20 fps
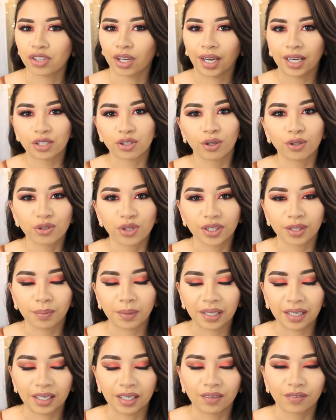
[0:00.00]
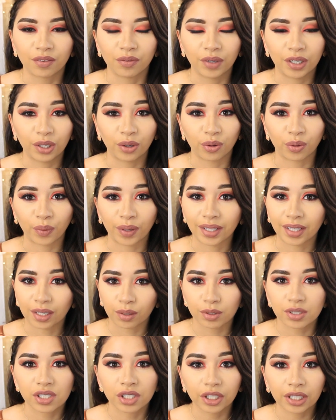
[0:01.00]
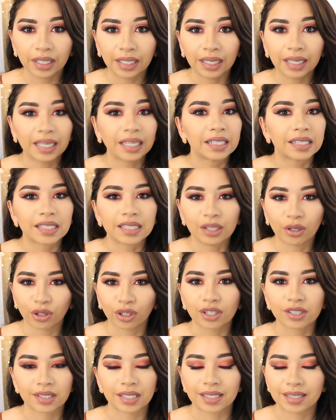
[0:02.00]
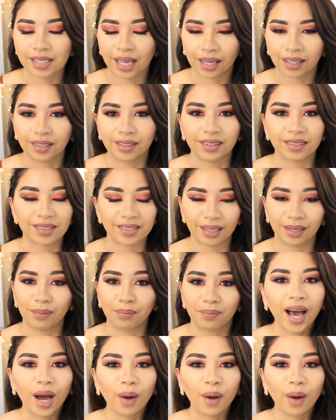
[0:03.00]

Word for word: Like I told you at the beginning of the video, the way that it was looking, it still looks exactly the same.